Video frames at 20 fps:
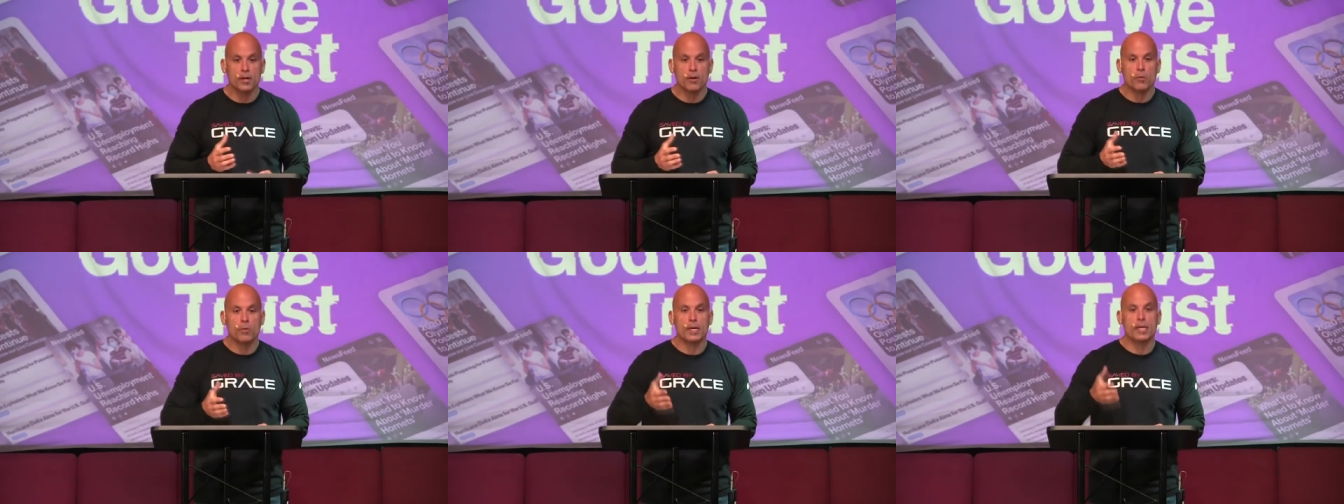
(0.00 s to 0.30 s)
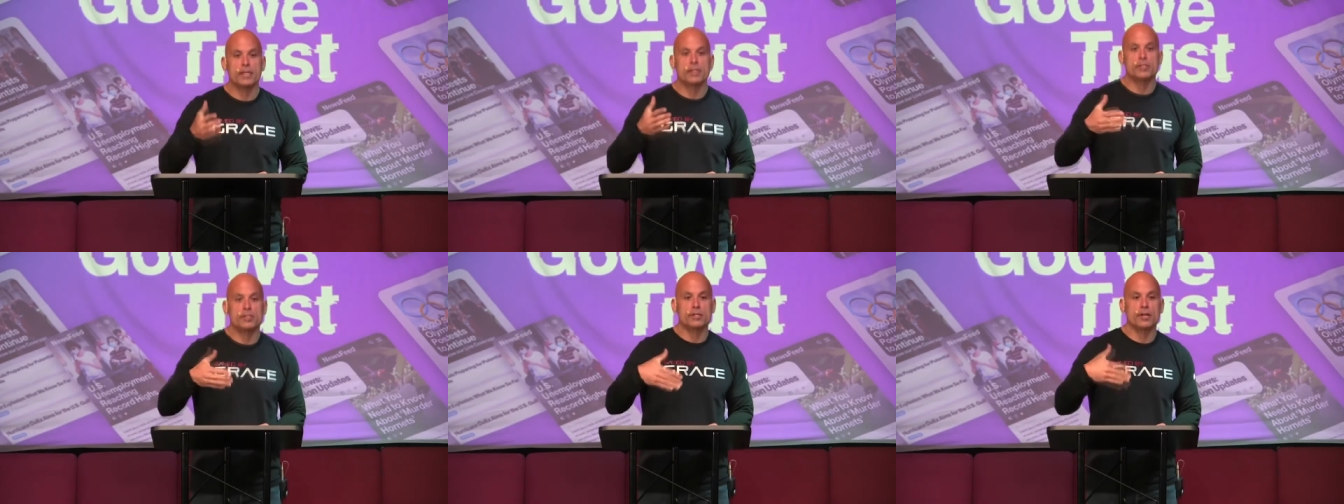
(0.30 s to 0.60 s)
we
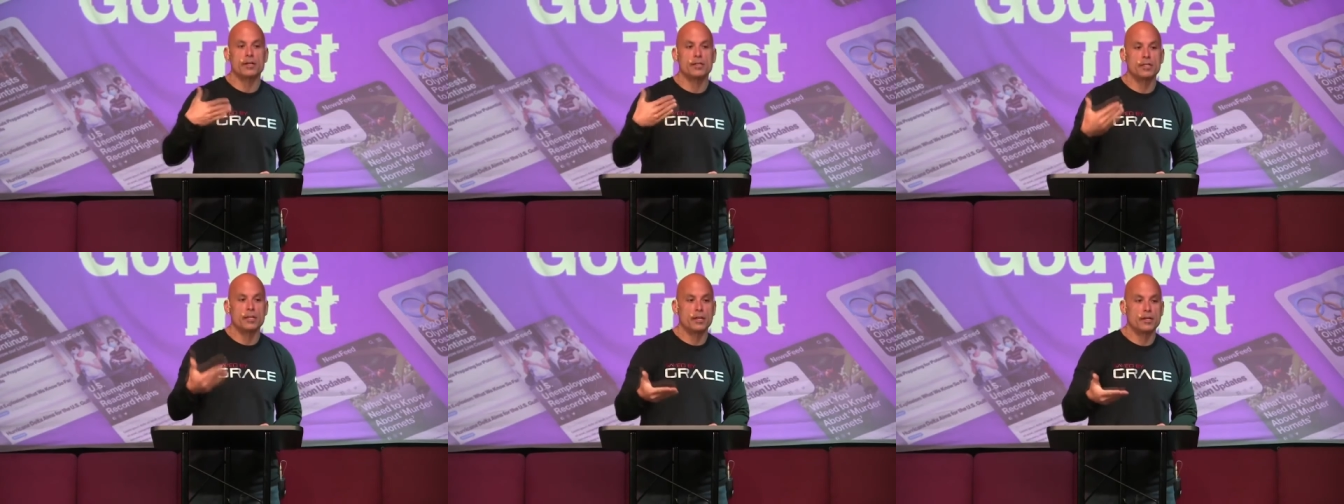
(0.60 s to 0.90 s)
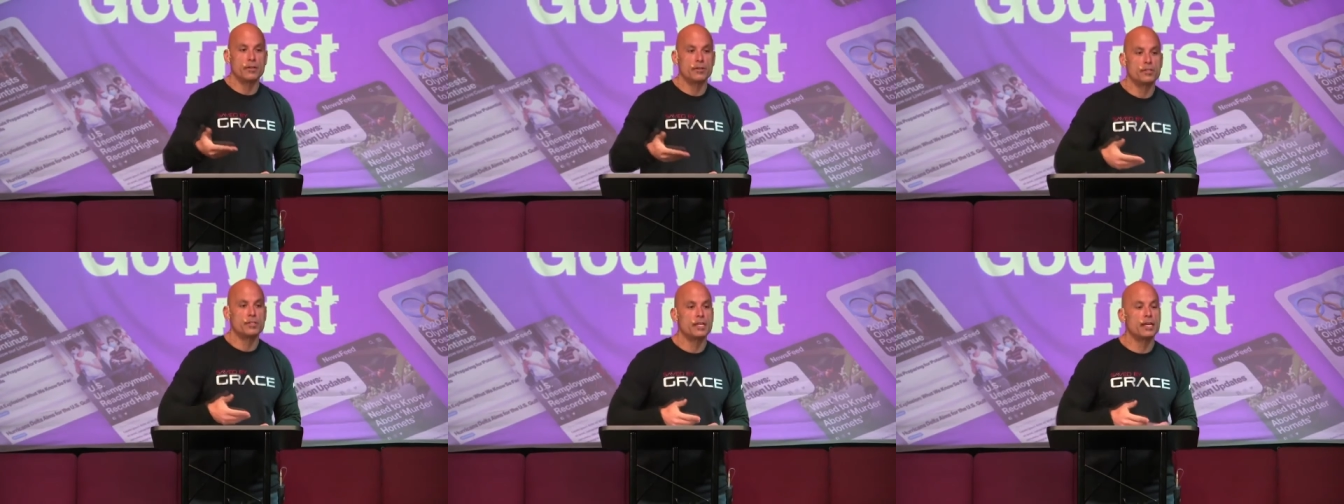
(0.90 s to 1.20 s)
could start to
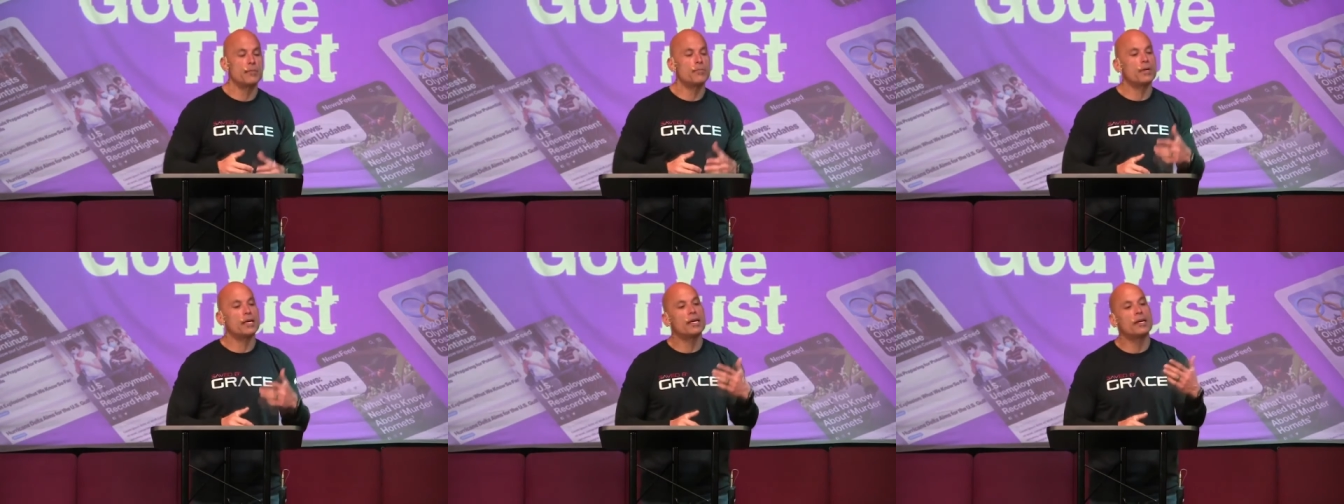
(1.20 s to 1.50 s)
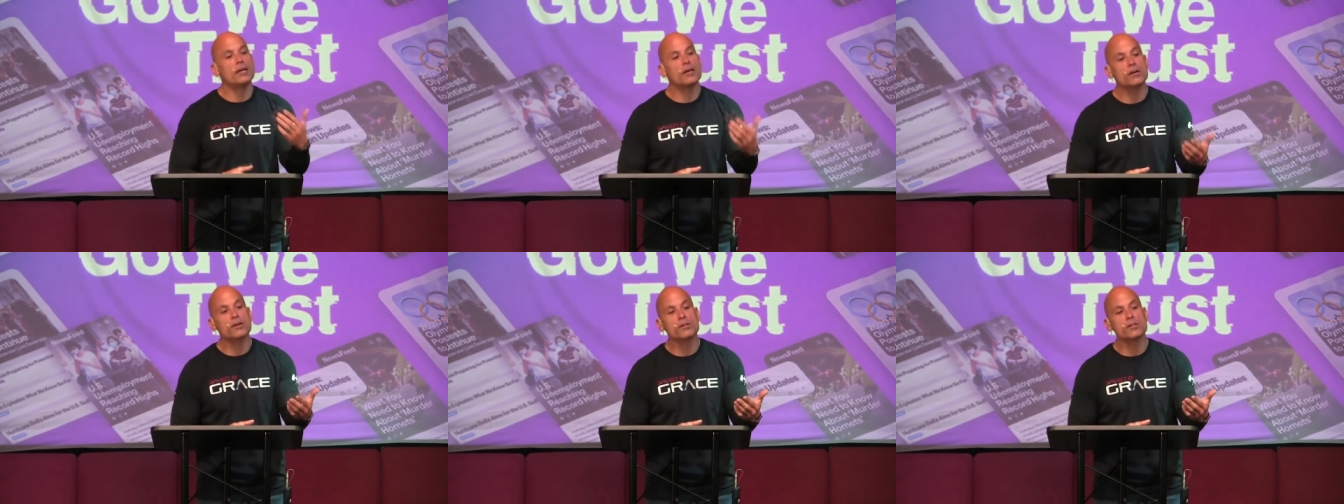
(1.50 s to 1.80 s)
understand, but
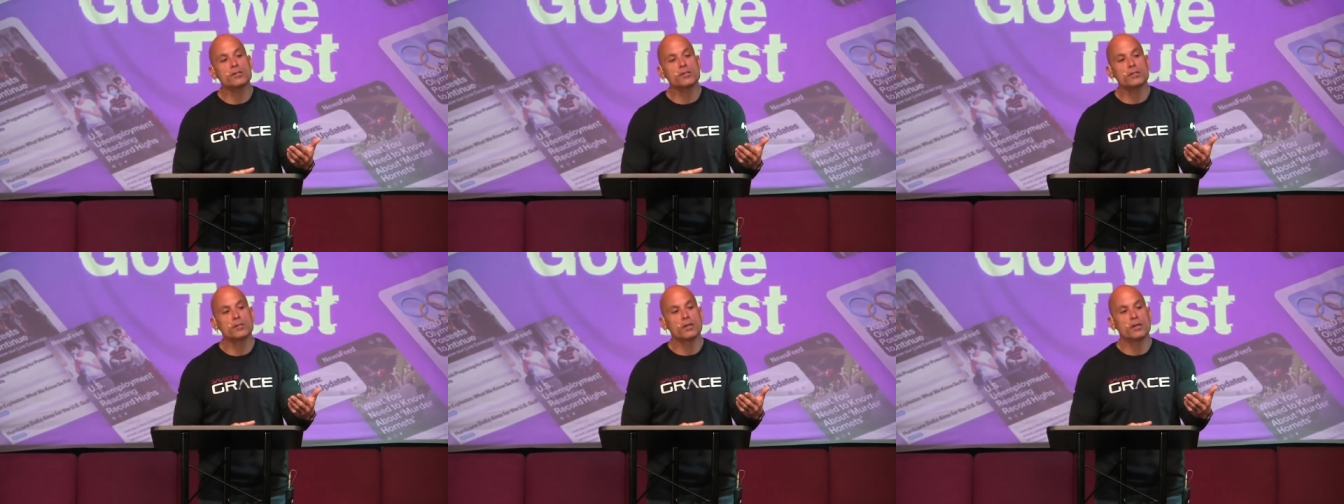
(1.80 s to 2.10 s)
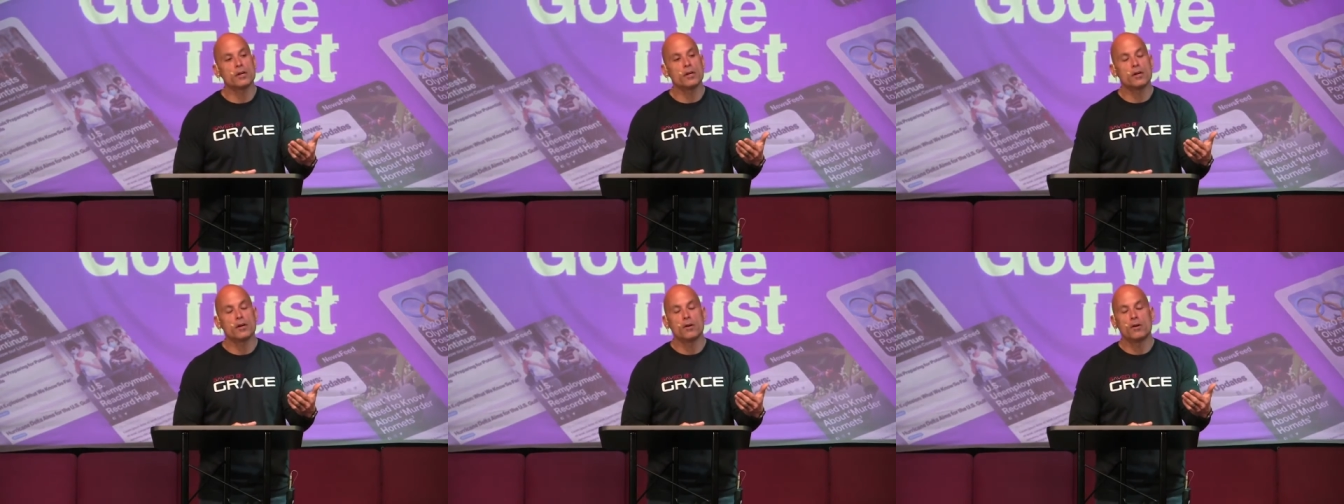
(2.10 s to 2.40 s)
here's
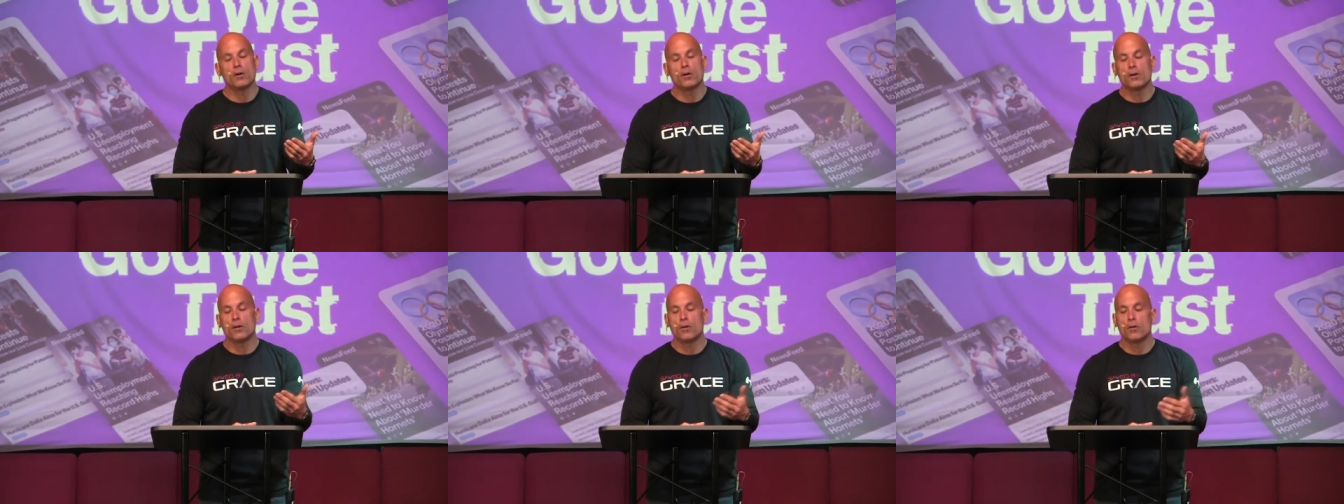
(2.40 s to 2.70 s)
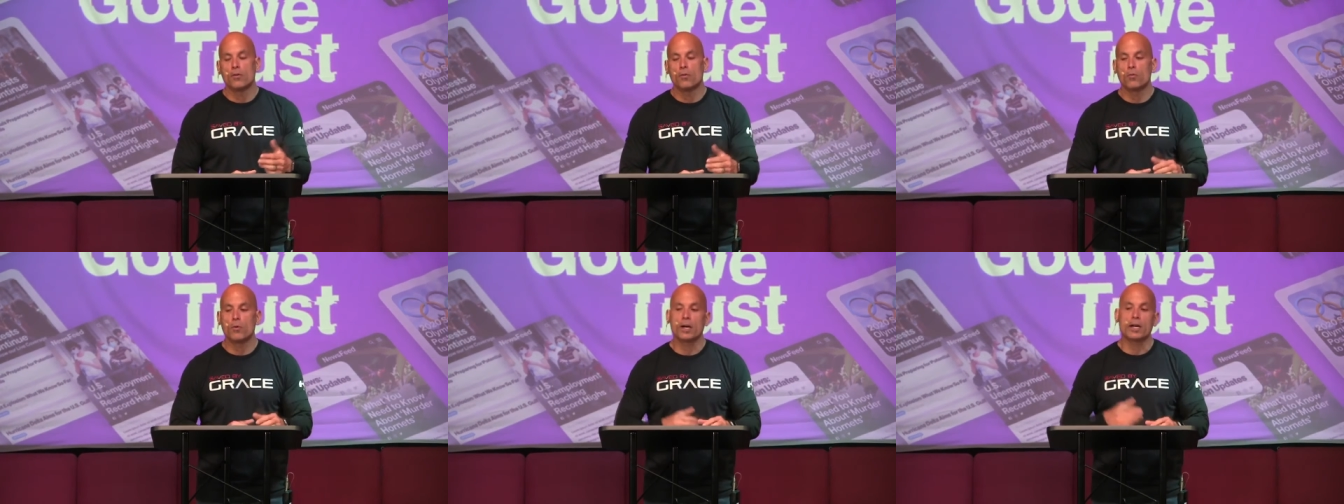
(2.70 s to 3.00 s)

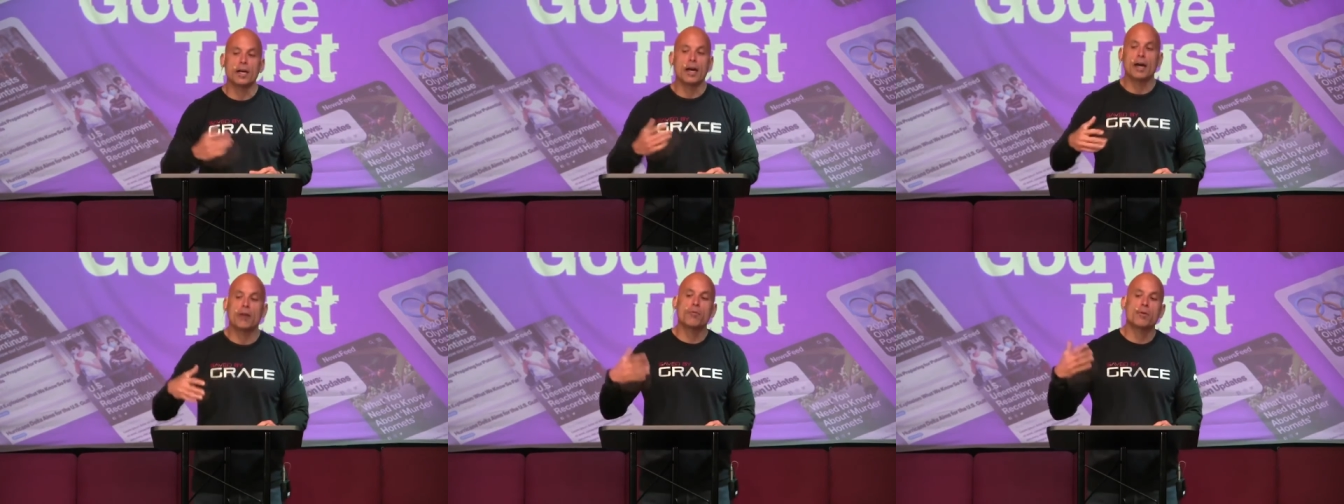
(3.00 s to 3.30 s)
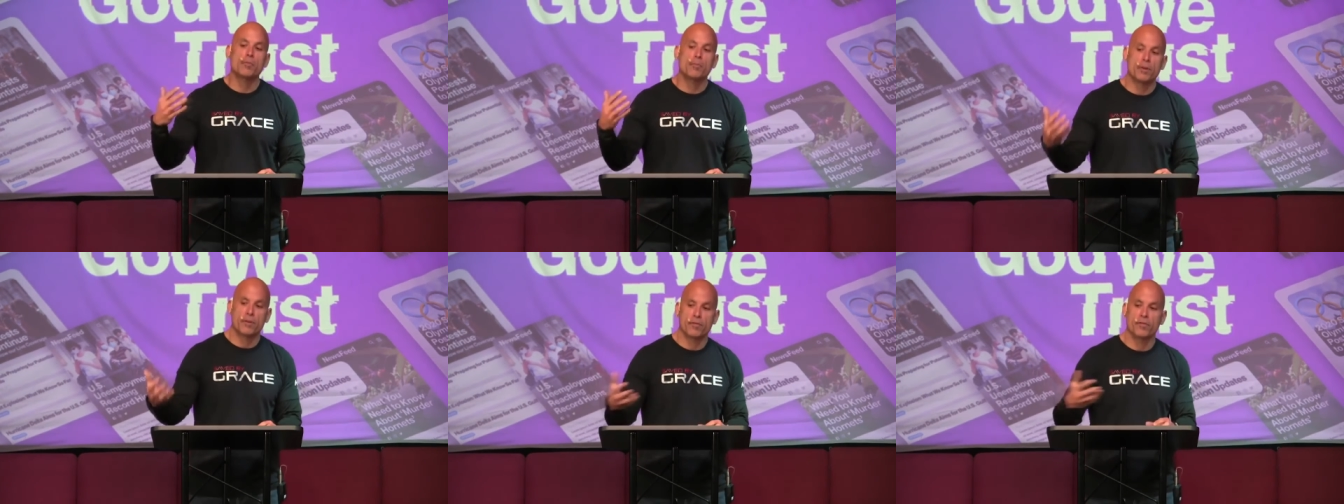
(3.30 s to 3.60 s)
what God
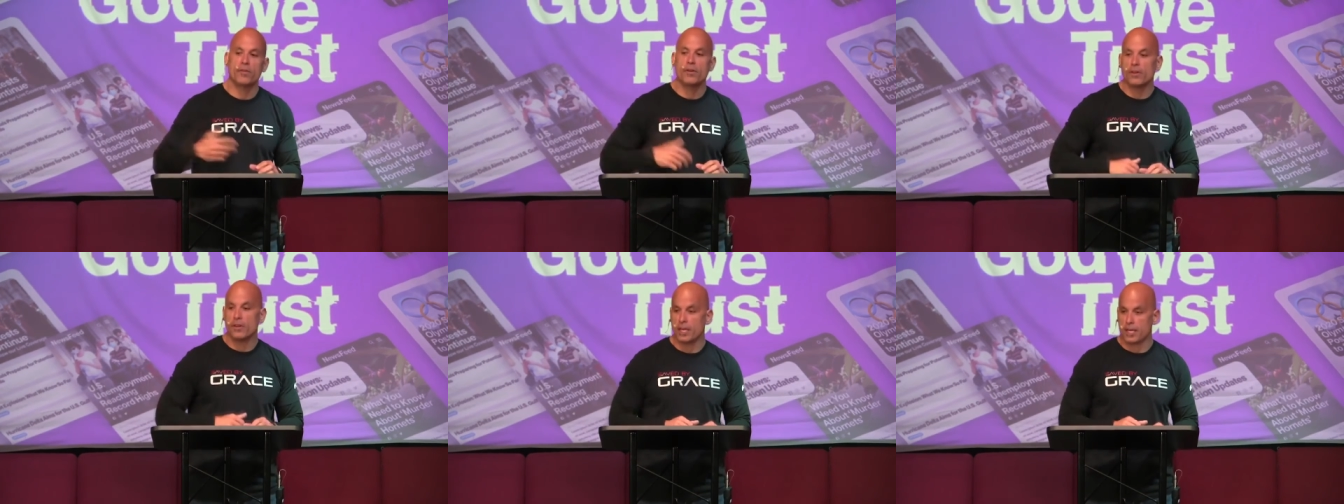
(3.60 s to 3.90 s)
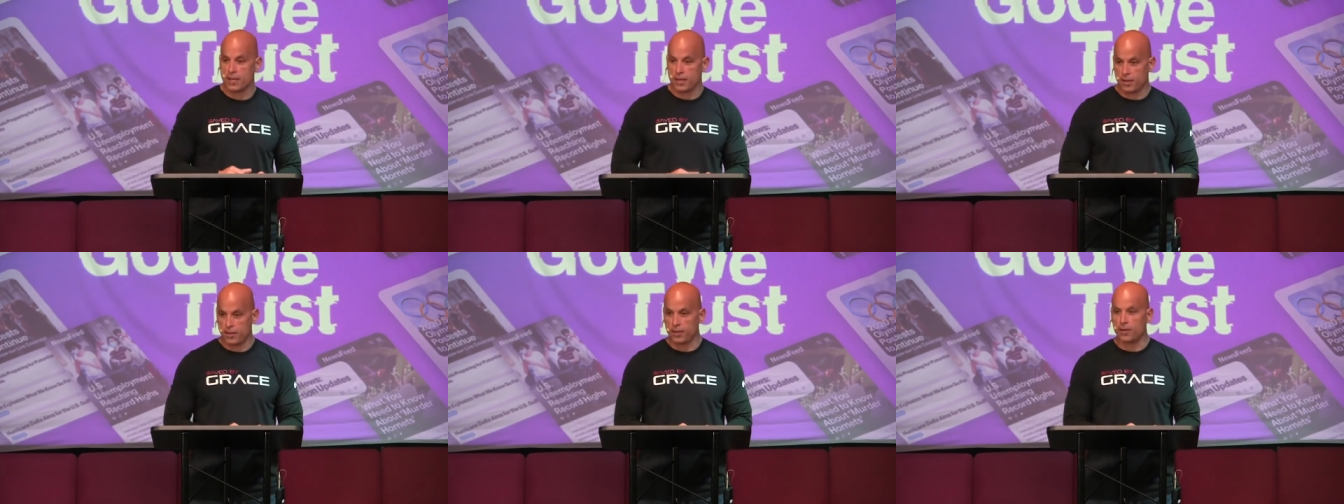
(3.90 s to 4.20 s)
would prefer
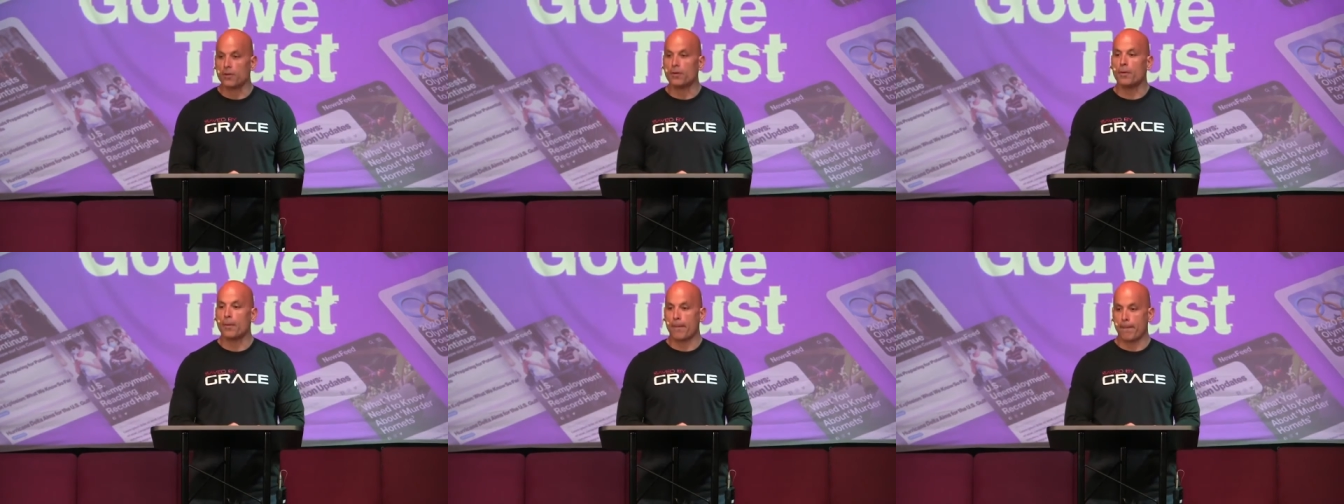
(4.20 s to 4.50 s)
that you do.